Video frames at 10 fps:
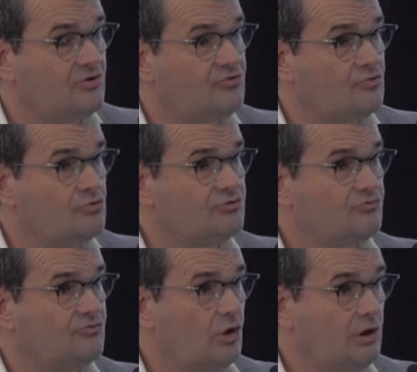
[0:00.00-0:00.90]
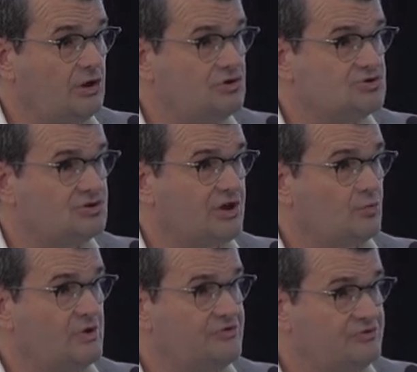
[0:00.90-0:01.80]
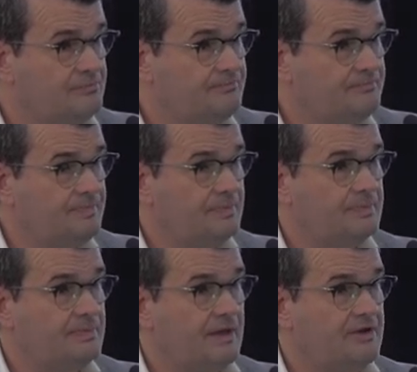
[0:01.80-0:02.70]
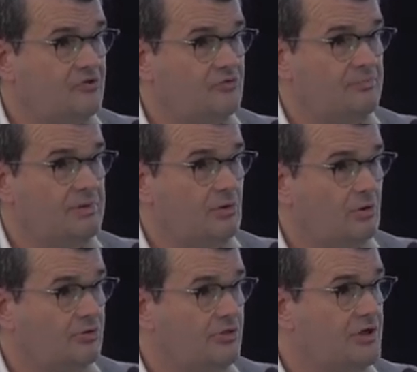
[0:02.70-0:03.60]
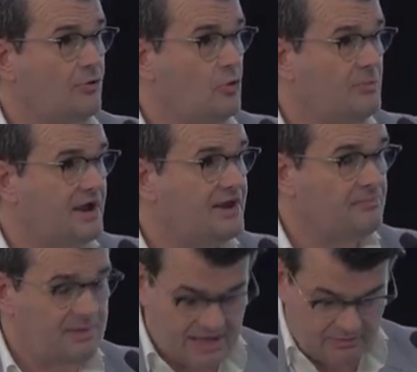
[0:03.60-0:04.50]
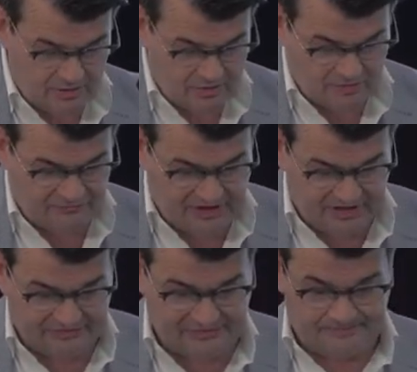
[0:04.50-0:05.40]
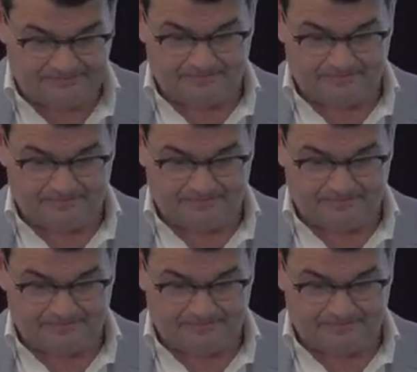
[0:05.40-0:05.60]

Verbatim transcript: a source of knowledge and wisdom that is beyond the illuminating power of text.